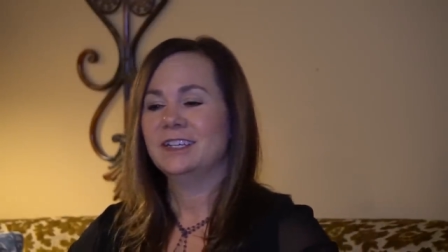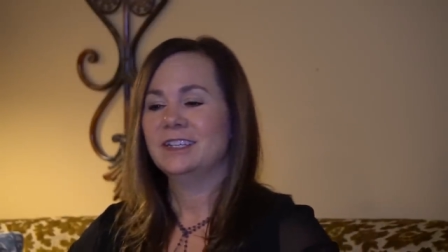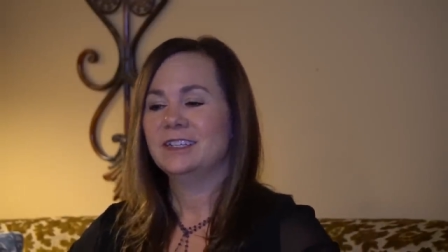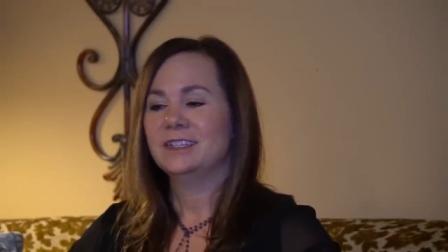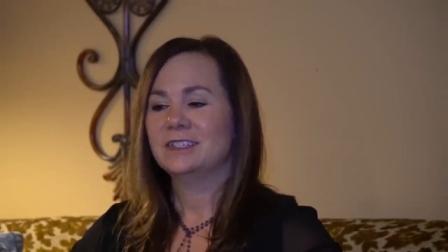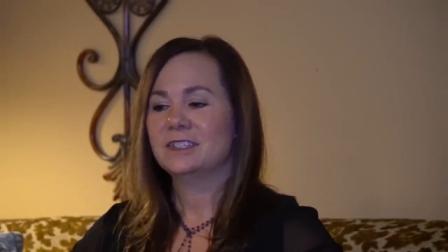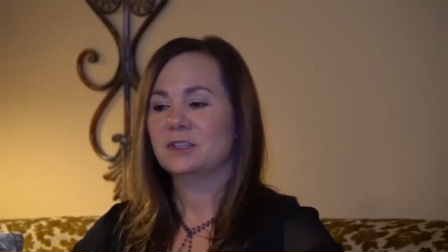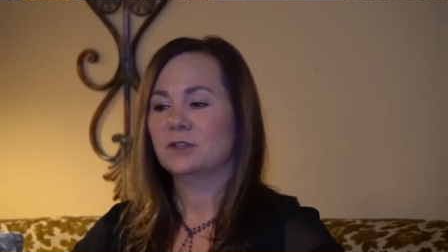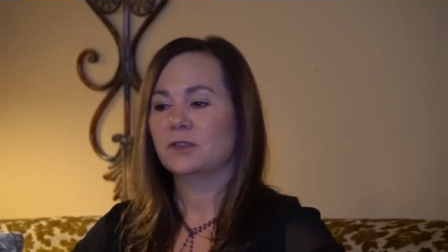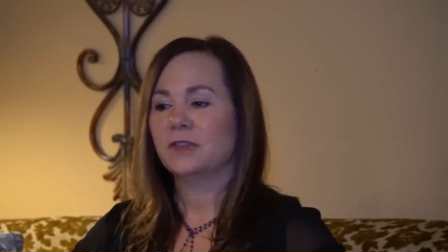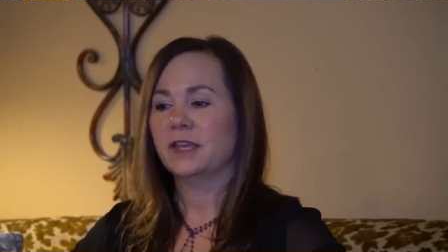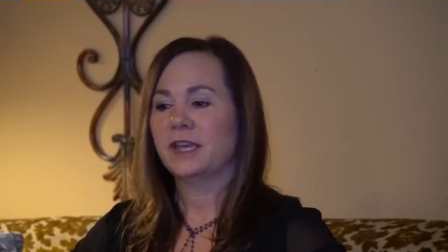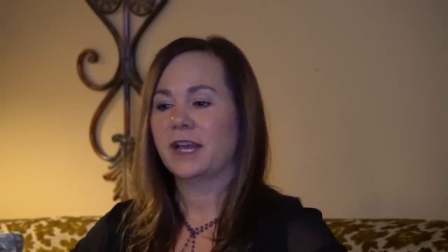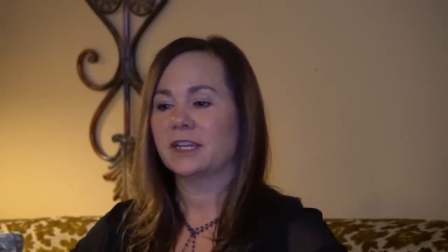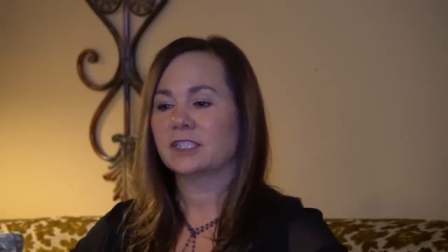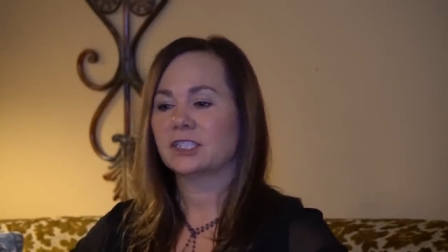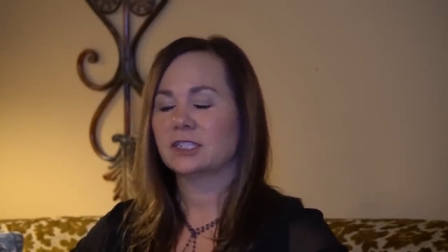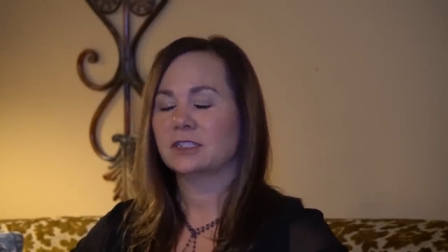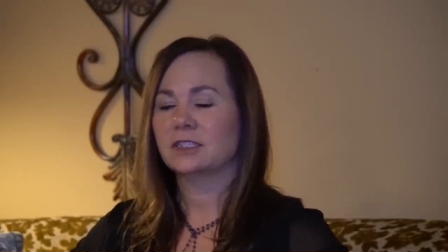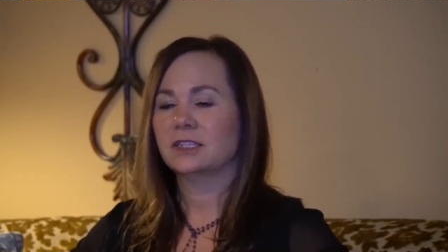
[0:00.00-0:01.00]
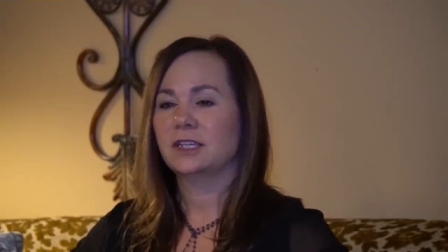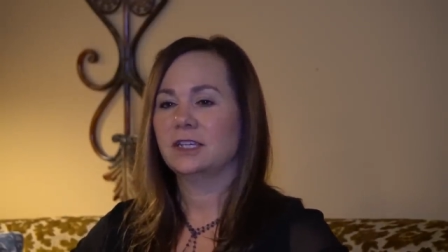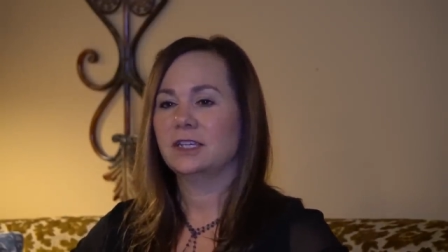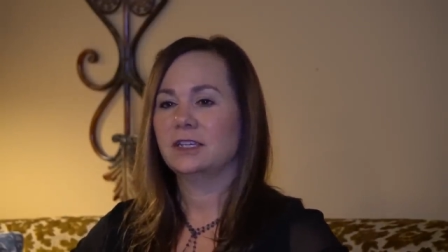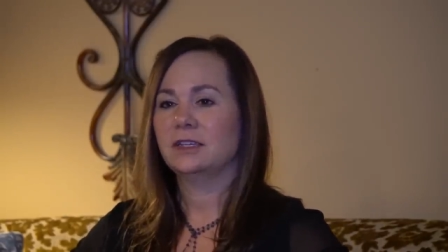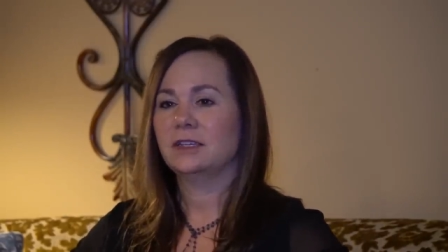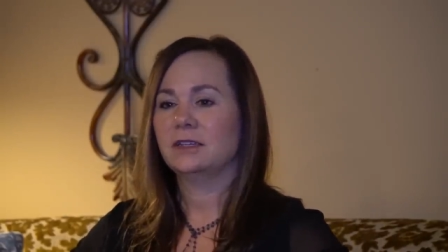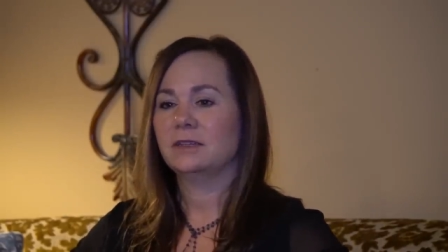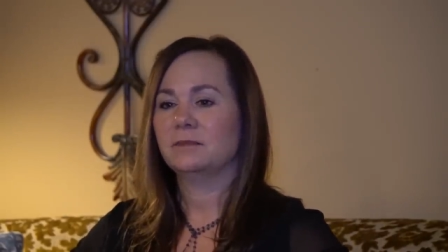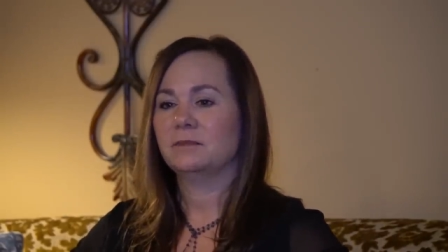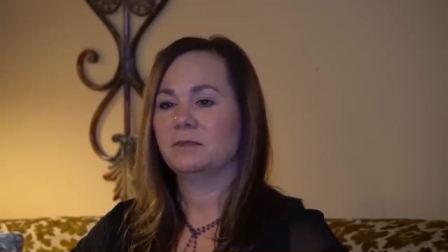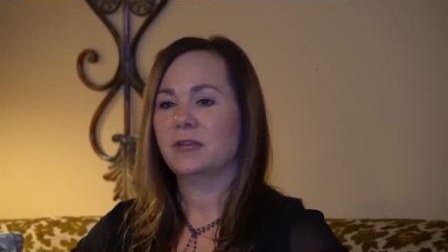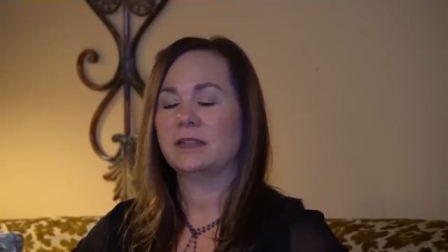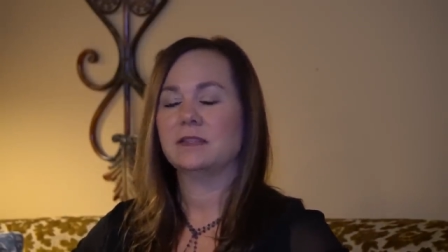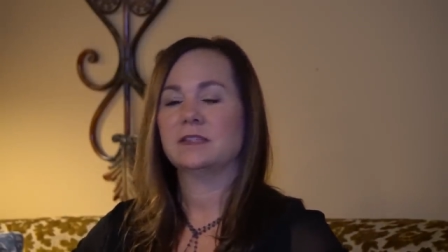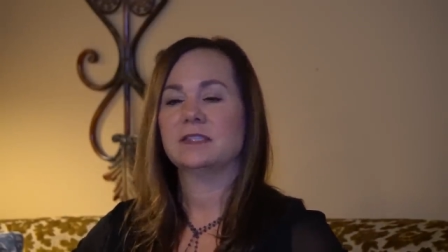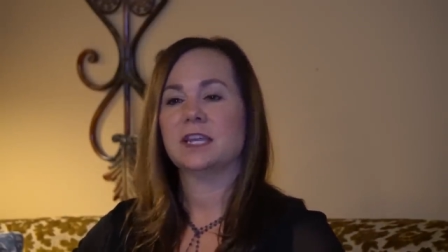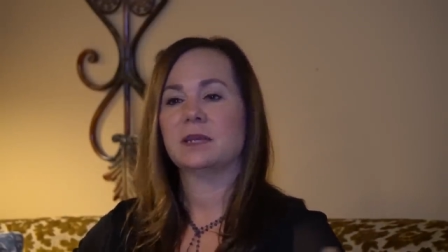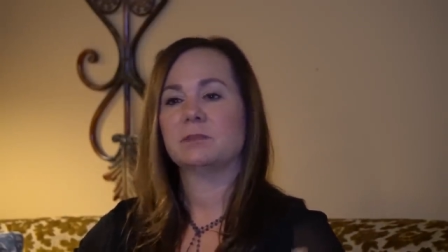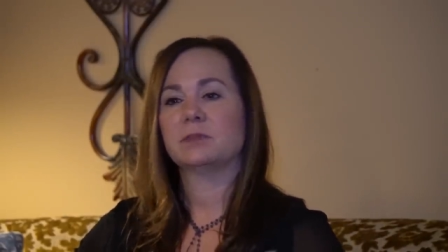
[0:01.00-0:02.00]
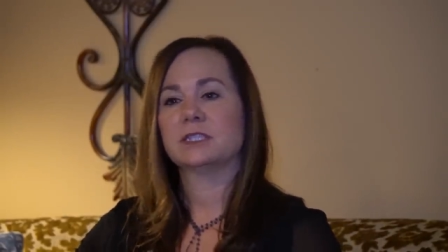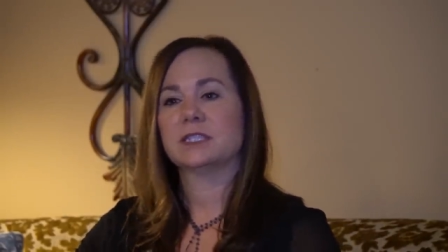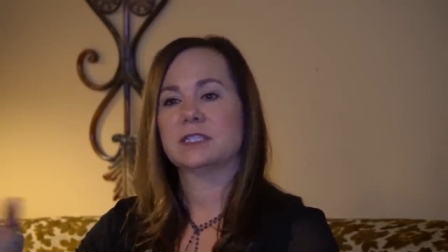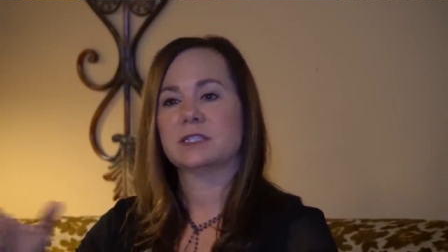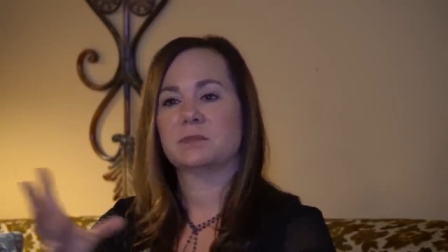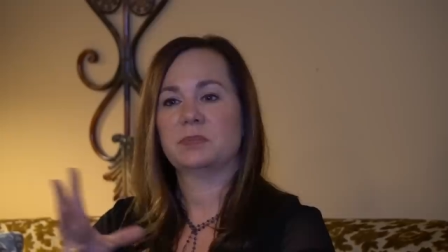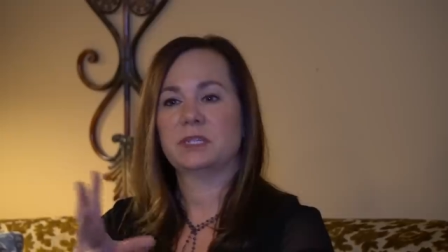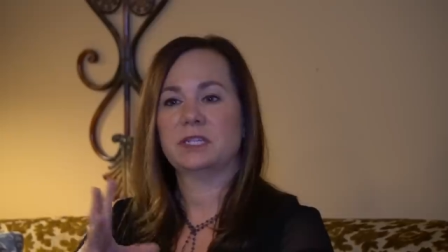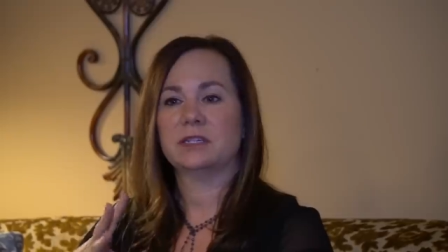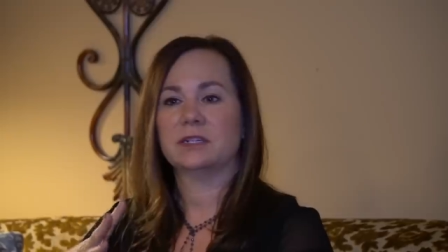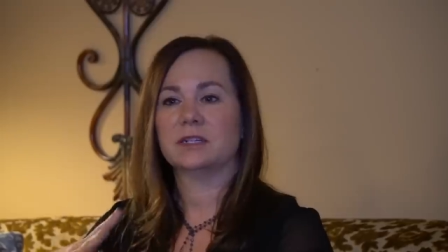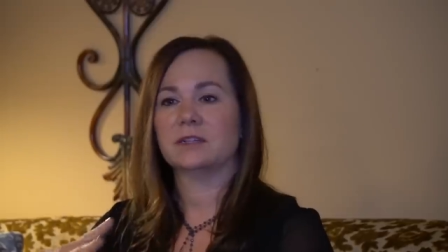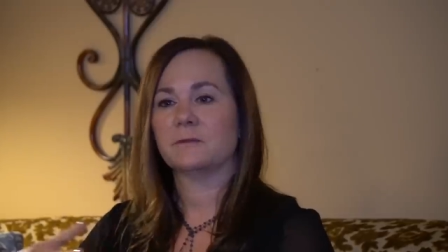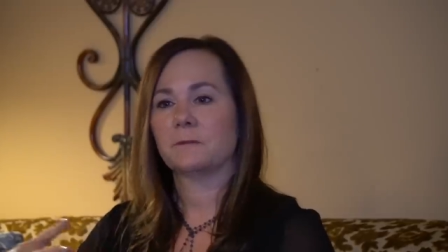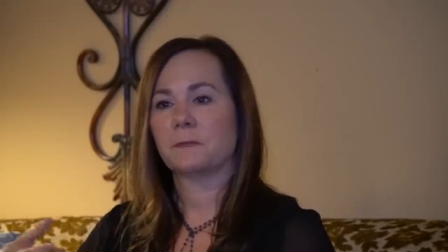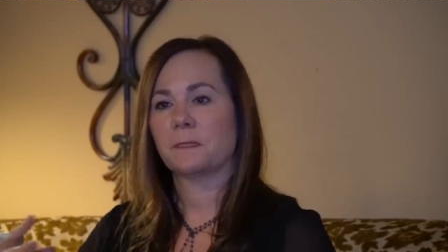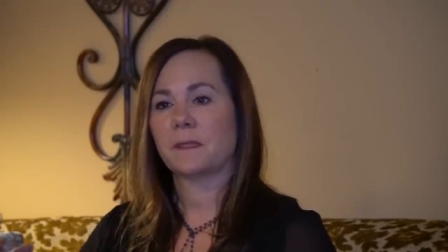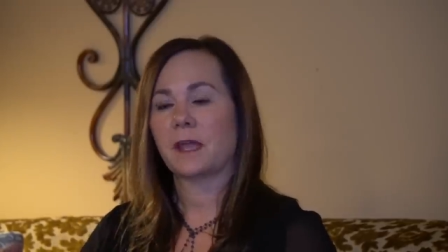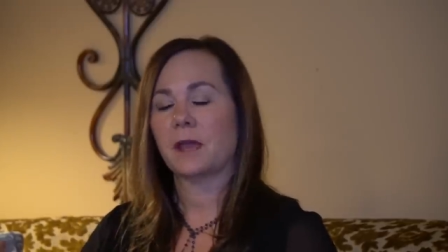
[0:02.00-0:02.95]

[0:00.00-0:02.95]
So they actually made the table disappear,